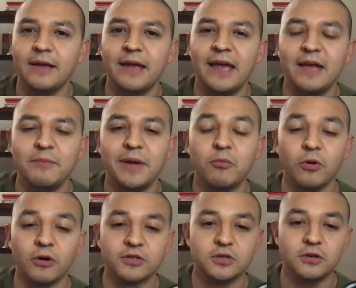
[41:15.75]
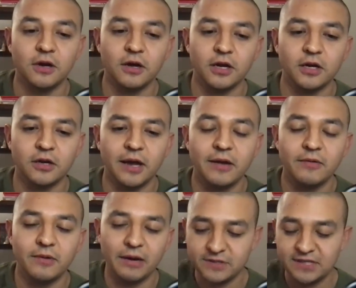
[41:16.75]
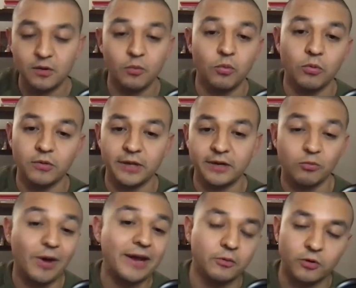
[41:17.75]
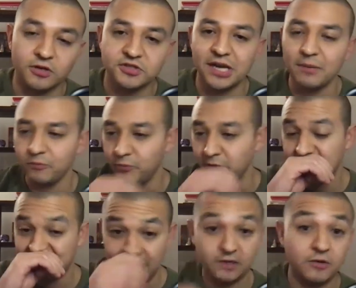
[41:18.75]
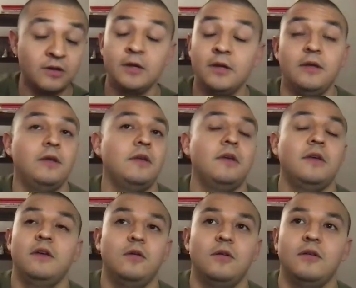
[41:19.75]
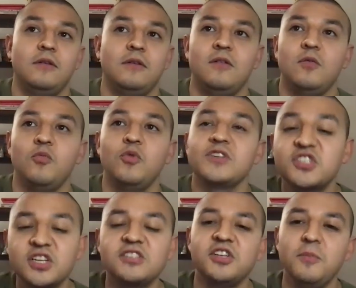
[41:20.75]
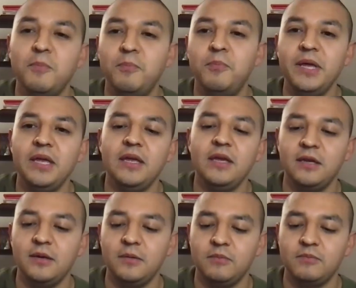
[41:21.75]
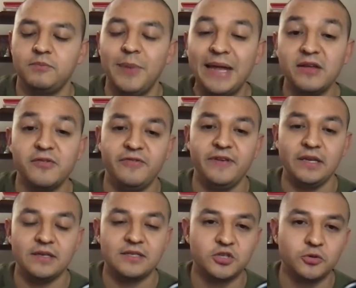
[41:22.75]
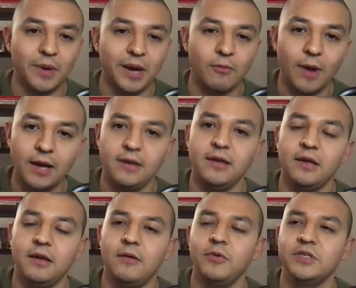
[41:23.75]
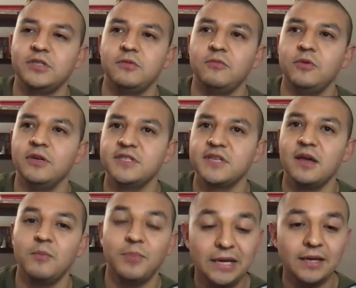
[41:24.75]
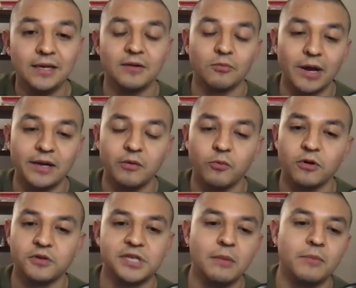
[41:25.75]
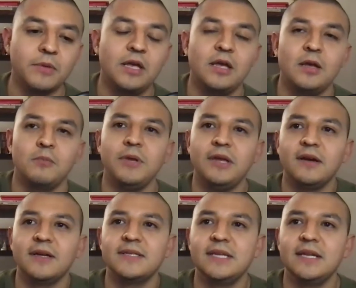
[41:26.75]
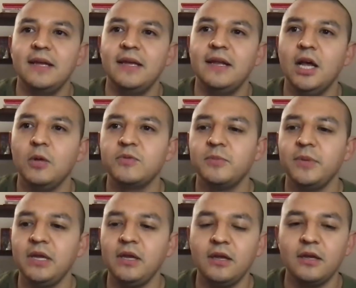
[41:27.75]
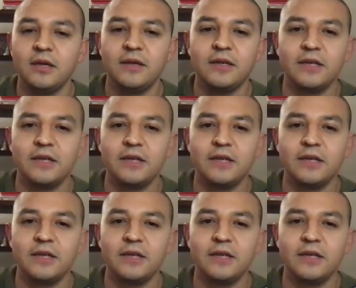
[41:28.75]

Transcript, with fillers: had my work, uh, I, I was in a like a writing workshop, which I think was such a big benefit to my writing, which was uh, being in a writing workshop, because it, it helped me